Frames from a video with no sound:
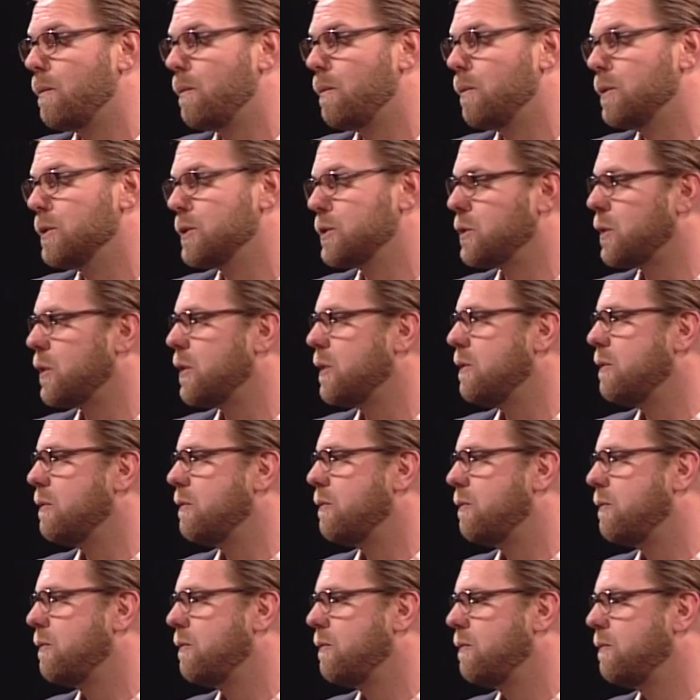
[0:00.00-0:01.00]
was sort
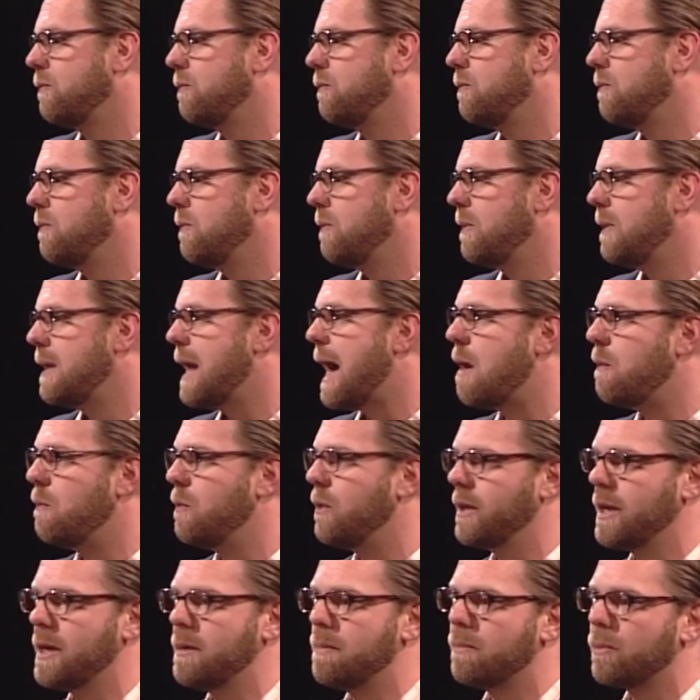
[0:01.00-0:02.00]
of not
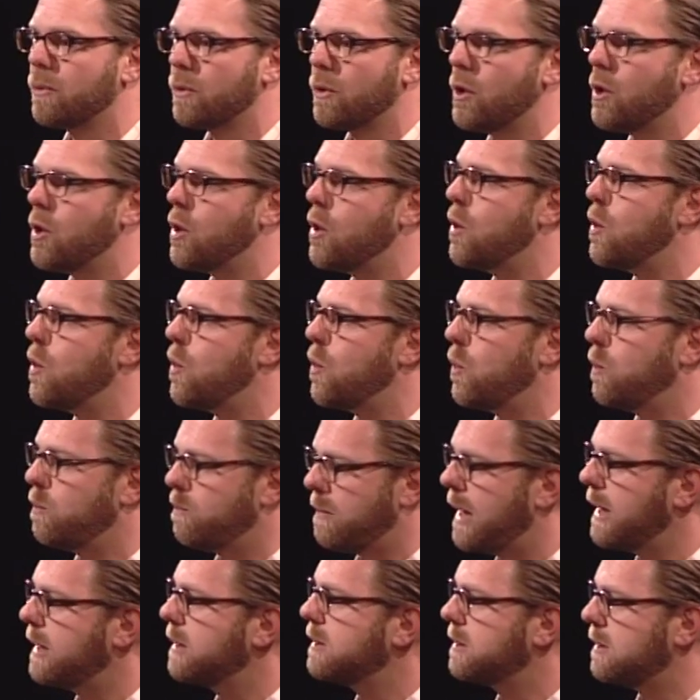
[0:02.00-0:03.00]
really pro
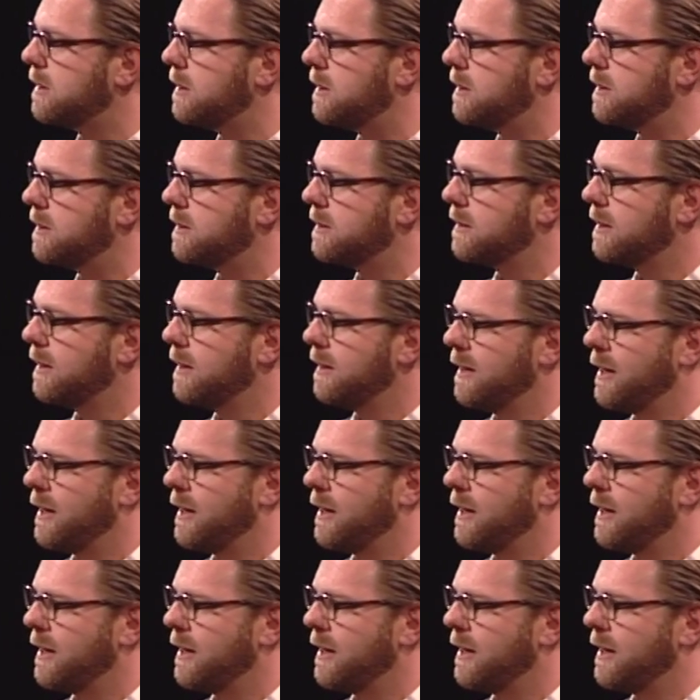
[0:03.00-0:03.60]
medicines.